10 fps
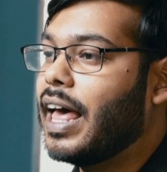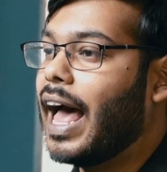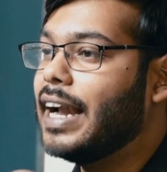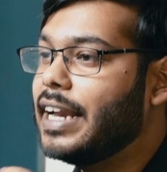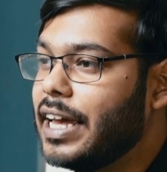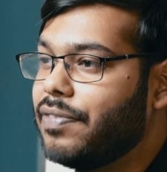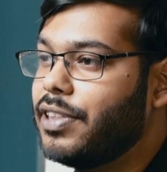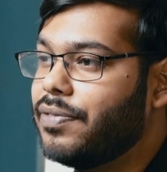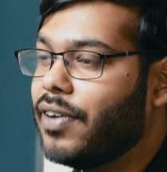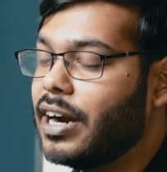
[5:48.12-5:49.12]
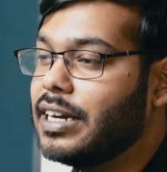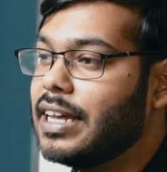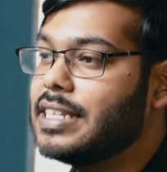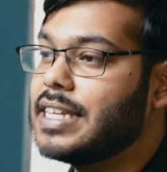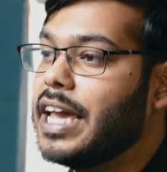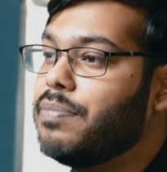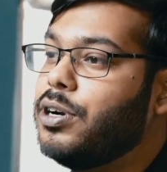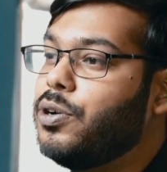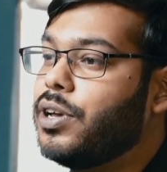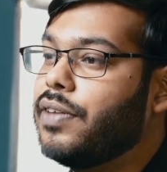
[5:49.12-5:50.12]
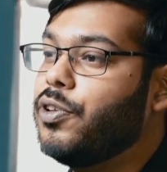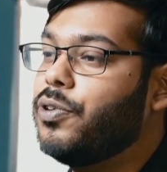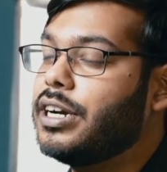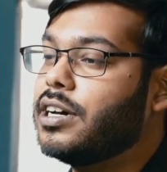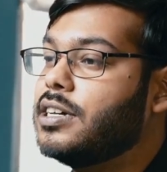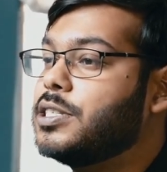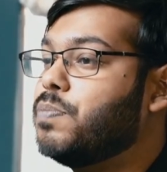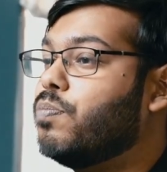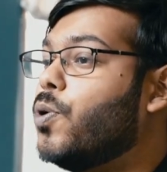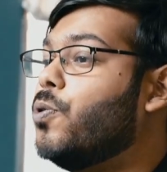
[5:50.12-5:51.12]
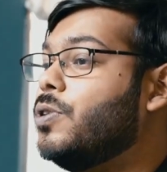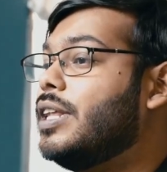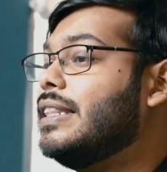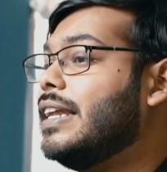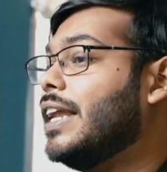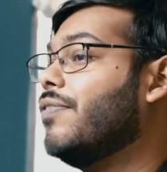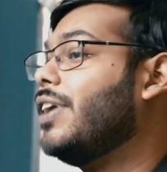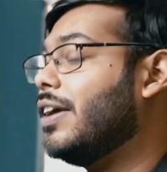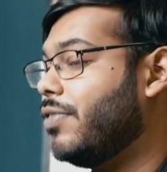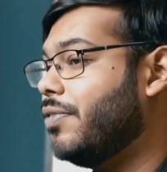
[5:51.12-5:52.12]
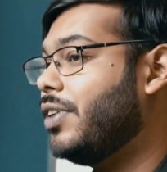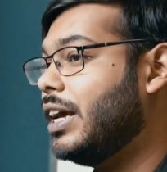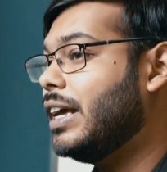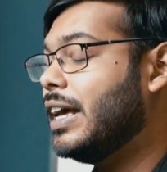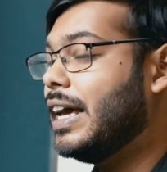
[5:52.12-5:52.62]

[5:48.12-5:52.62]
And if the fund is able to give you returns more than the Nifty 50,